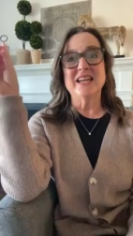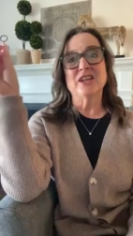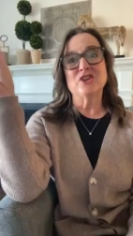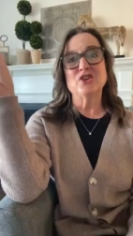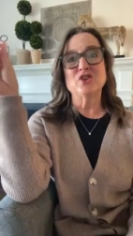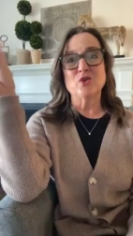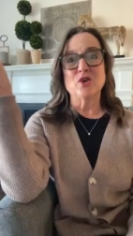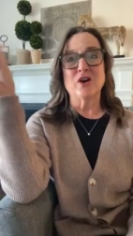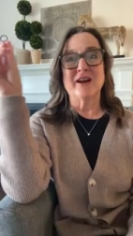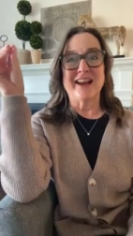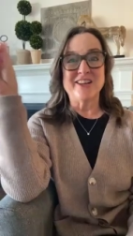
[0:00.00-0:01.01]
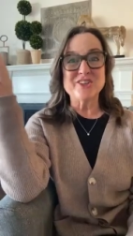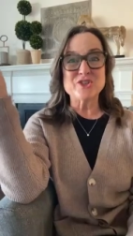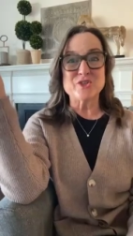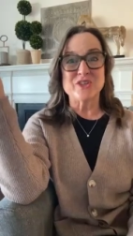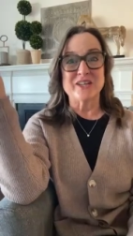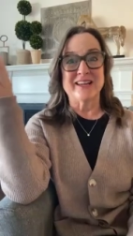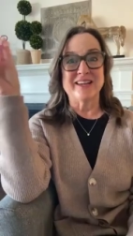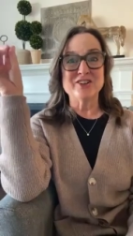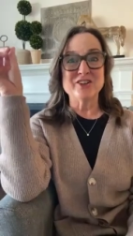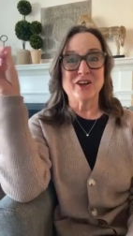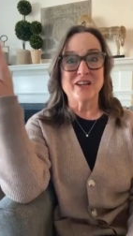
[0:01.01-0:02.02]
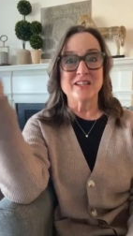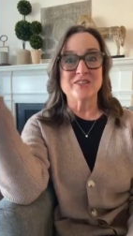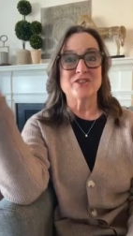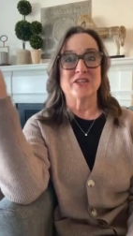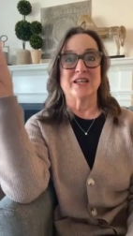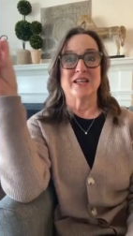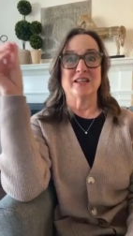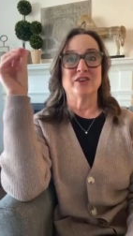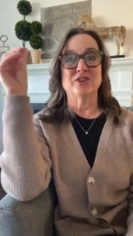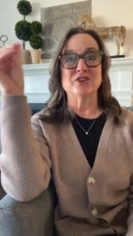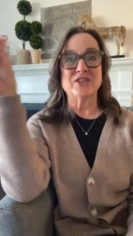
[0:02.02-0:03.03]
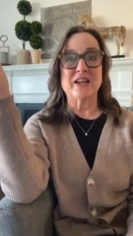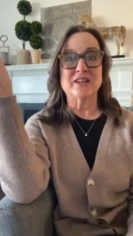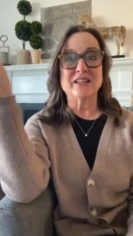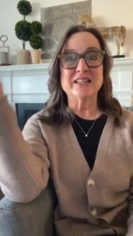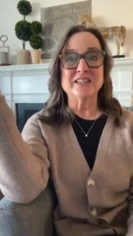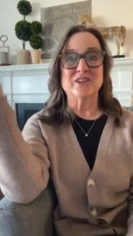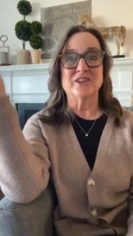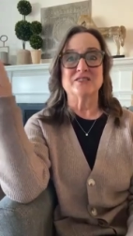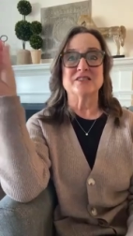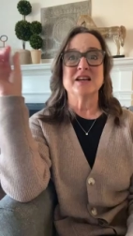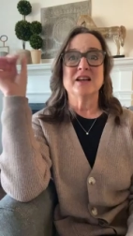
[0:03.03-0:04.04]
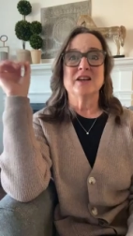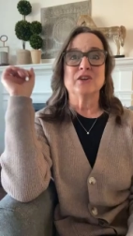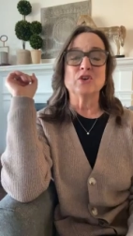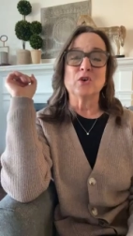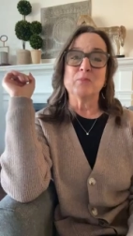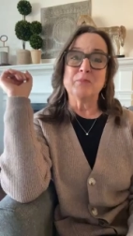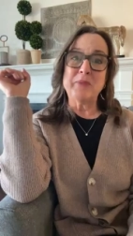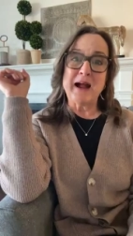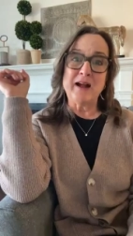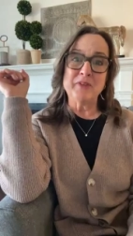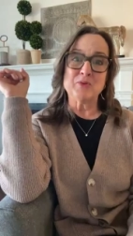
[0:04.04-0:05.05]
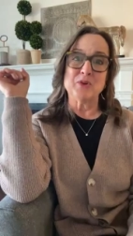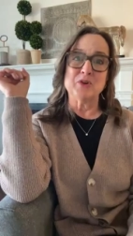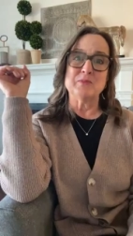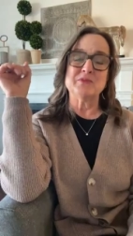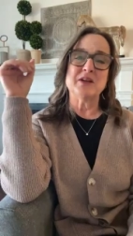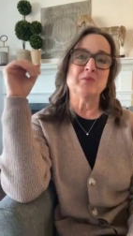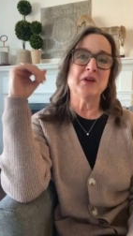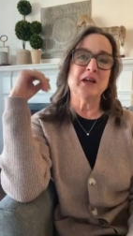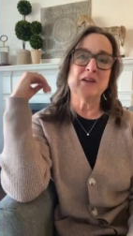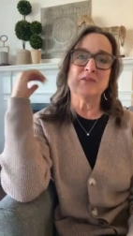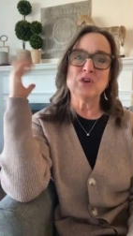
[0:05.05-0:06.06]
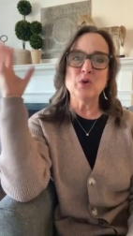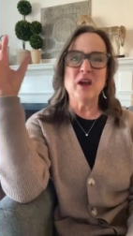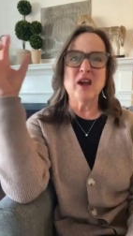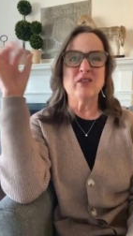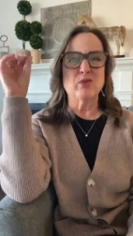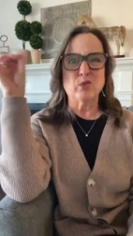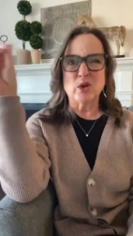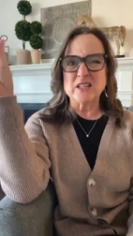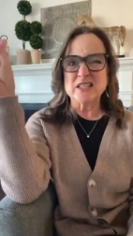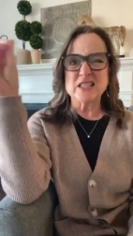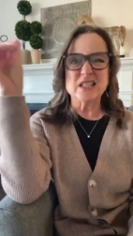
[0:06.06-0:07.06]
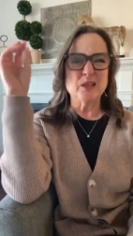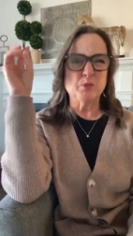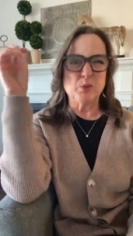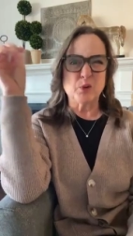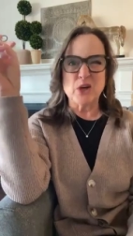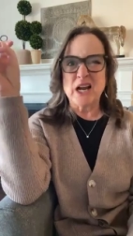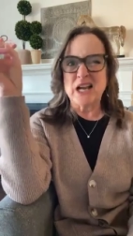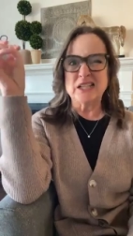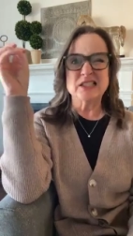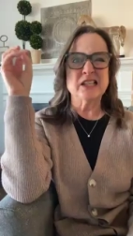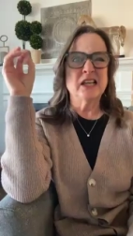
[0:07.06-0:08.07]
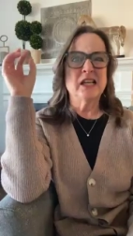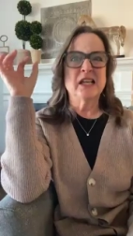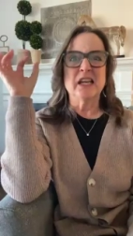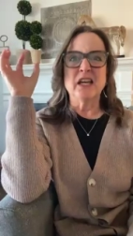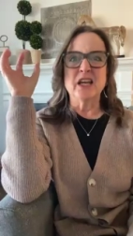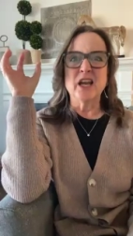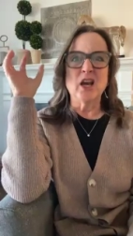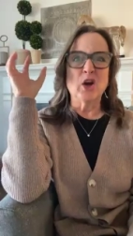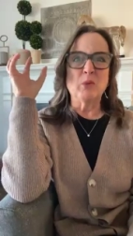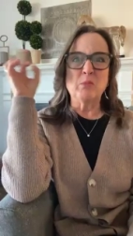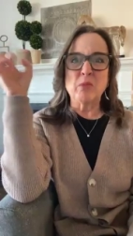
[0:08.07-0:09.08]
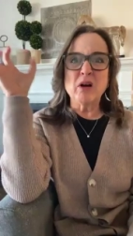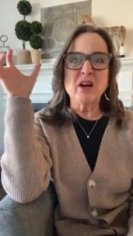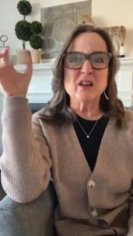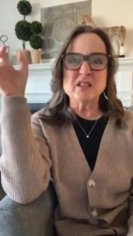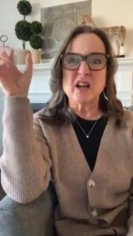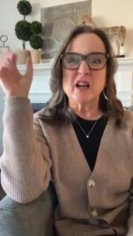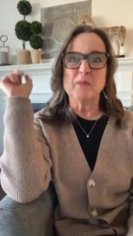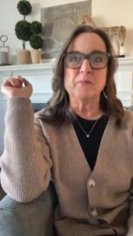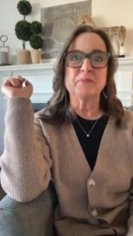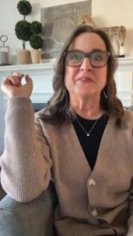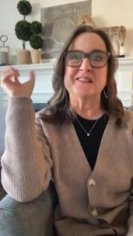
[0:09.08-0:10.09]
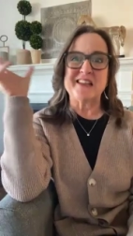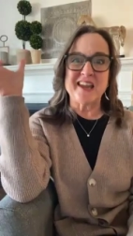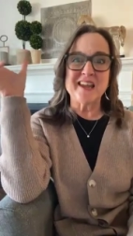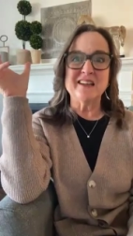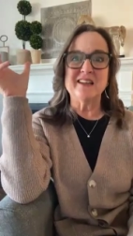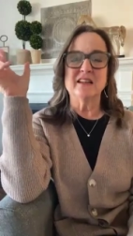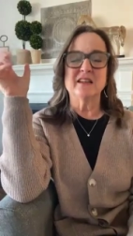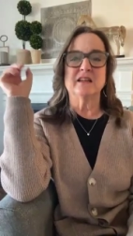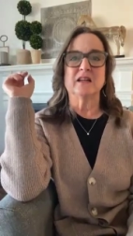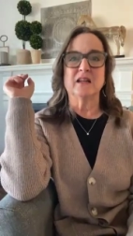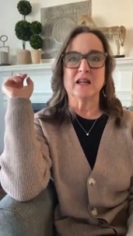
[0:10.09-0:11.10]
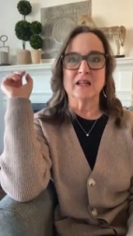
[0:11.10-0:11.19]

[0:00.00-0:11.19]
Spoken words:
in your entry, in your kitchen, your chandeliers, your bathrooms. I mean, if you have rusty brass, marked up, dated